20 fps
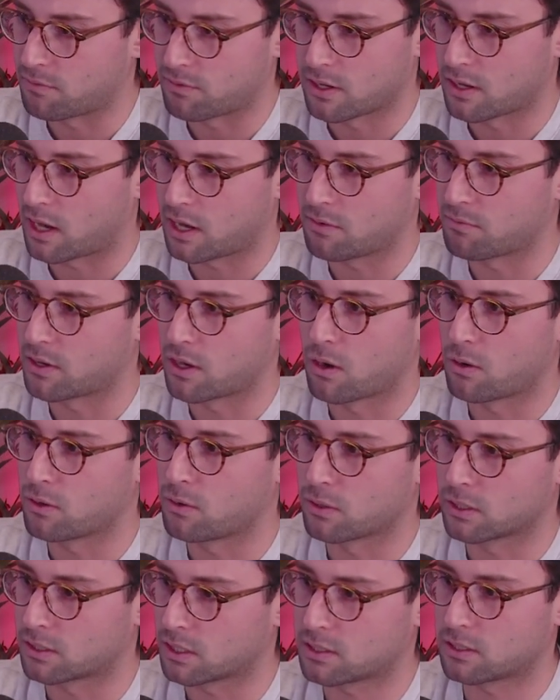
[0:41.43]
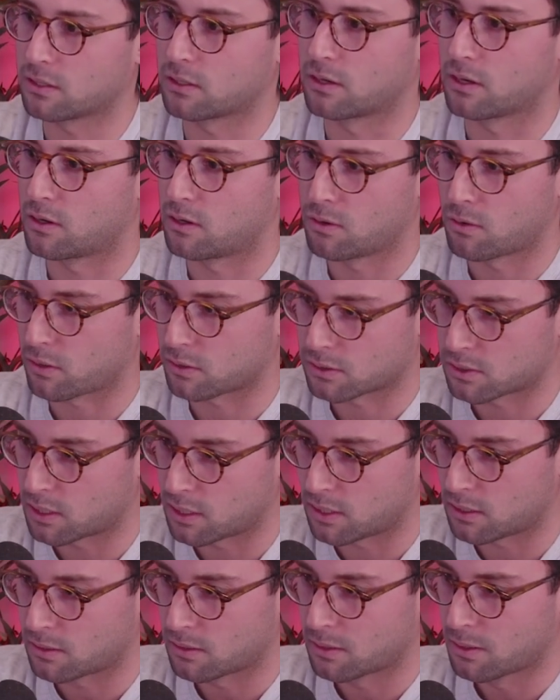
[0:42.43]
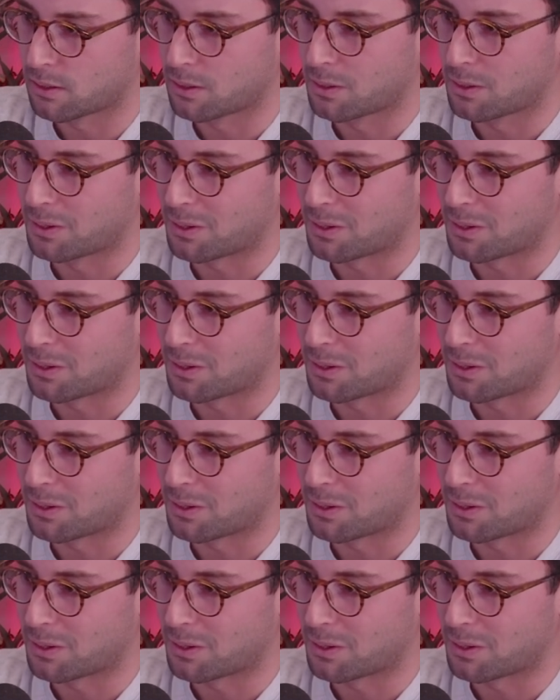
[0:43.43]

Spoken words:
I didn't even know you existed in New York City.